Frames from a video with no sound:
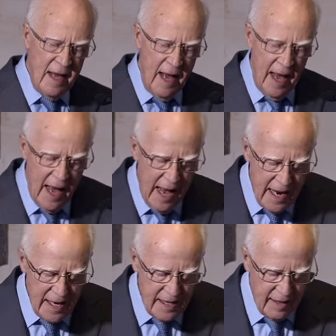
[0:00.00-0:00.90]

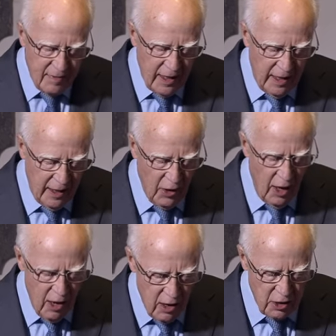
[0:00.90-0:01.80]
had at the
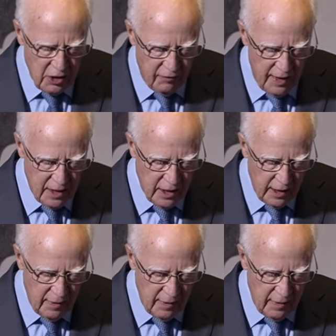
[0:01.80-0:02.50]
heart of it